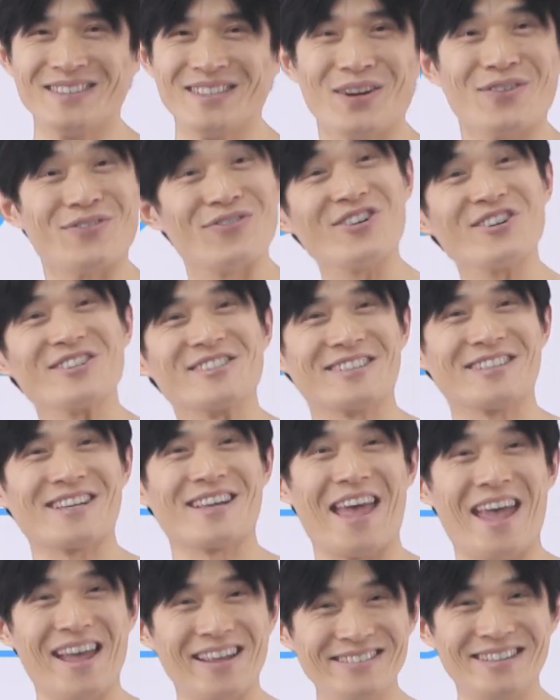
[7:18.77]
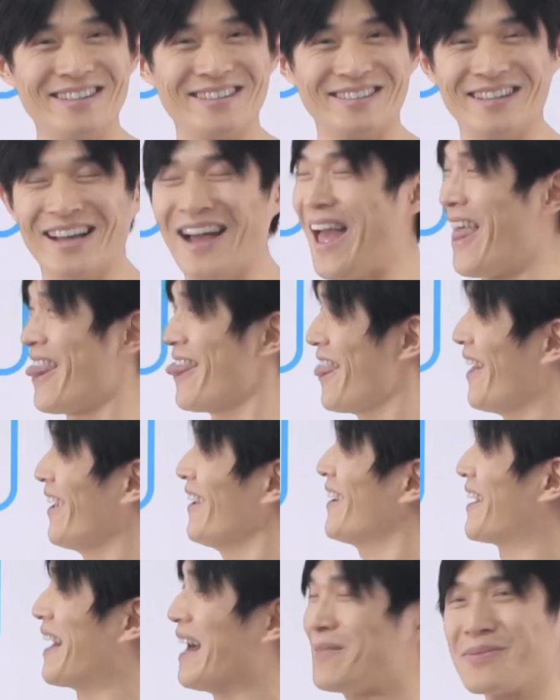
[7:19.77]
First candy and
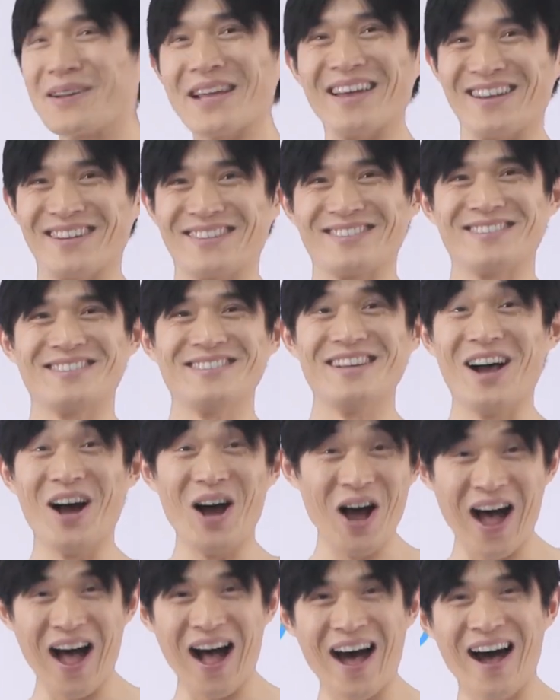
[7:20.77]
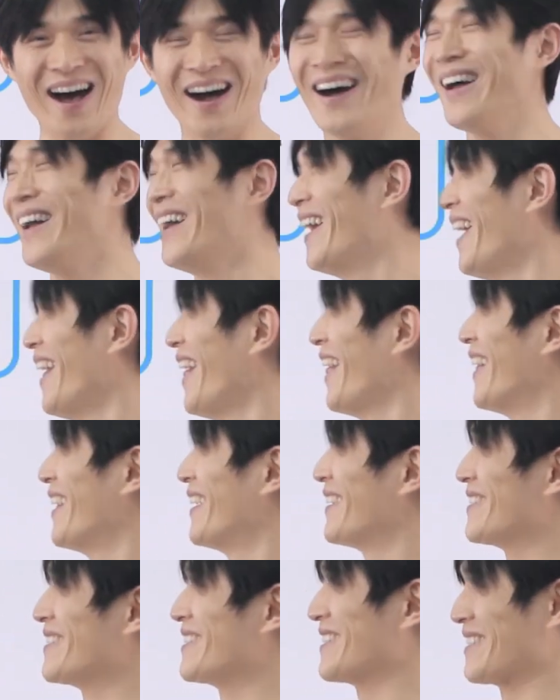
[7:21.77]
then cupcakes.
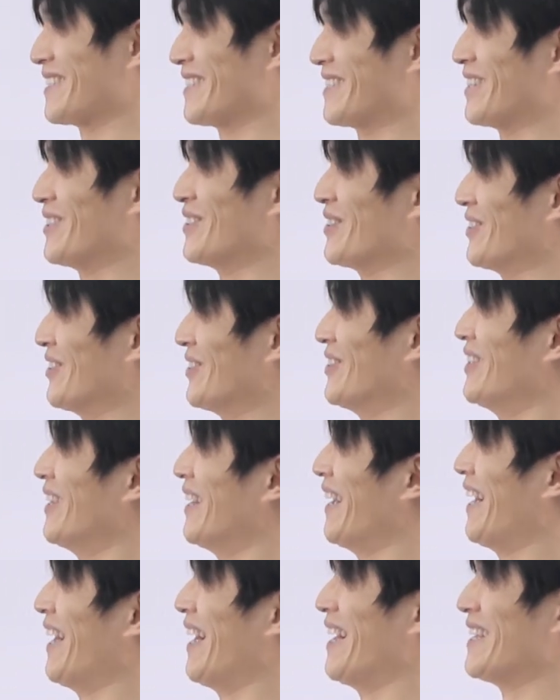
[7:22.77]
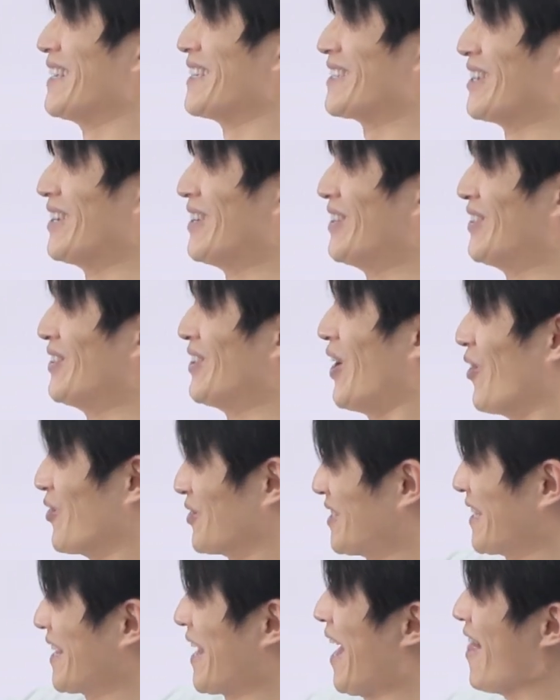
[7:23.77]
This is so cool. So
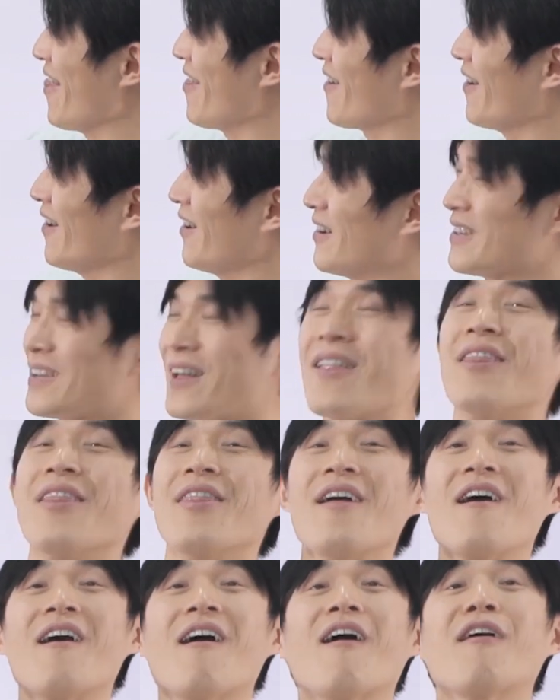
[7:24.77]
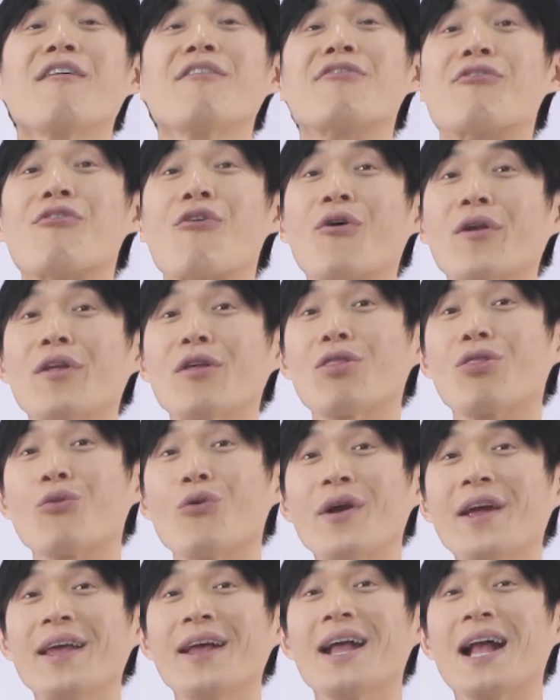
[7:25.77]
altogether, there are
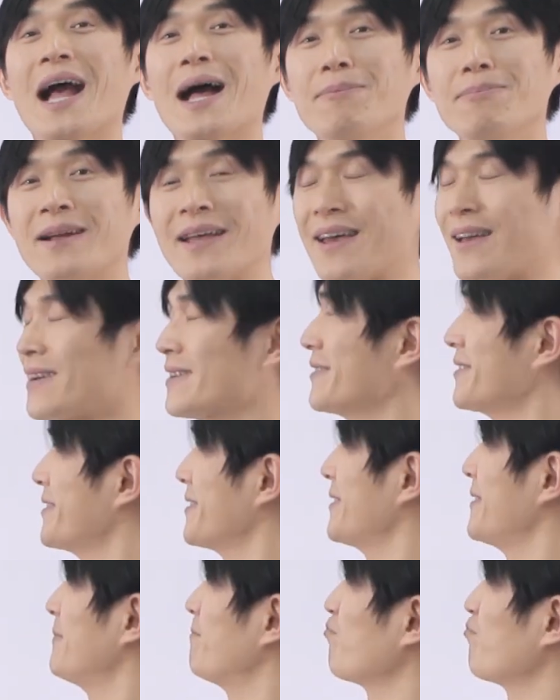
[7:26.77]
43 cupcakes.